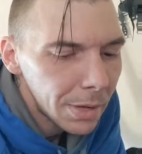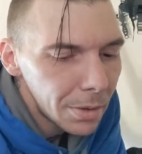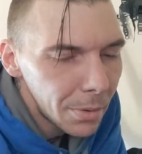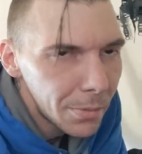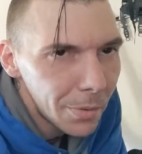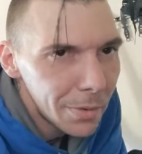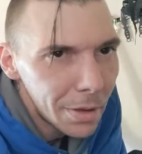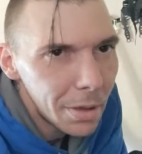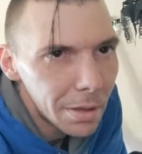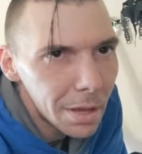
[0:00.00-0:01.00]
Fucking UFO
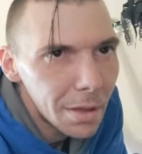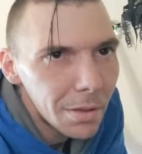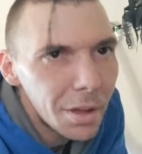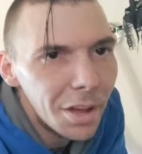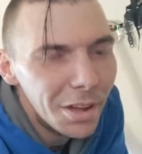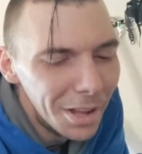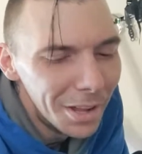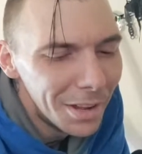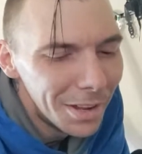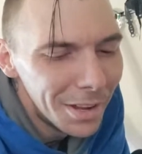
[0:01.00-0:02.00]
video. Hell yeah.
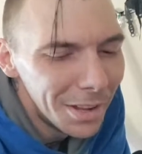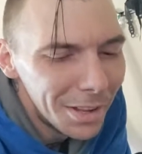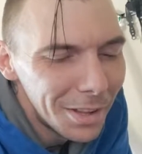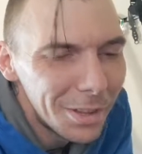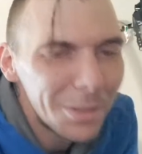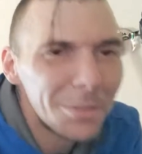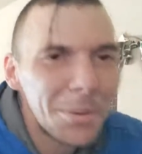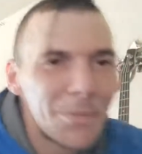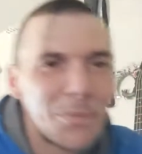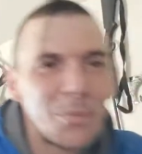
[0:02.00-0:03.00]
It's
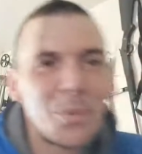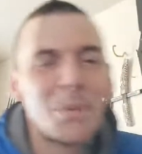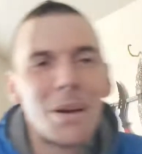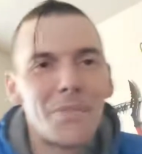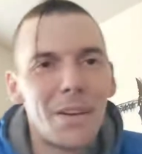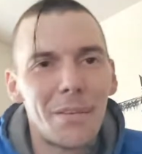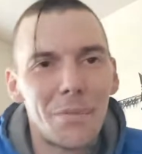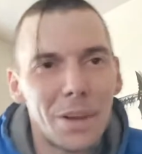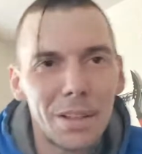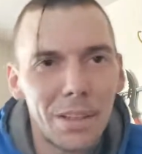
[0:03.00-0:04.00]
one of my favorite
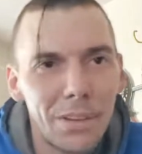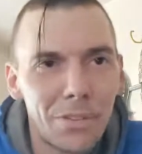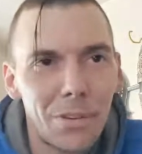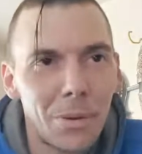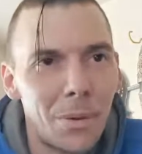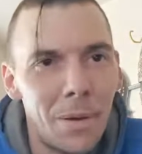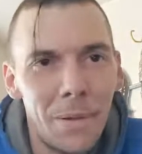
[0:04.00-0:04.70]
fucking things to do.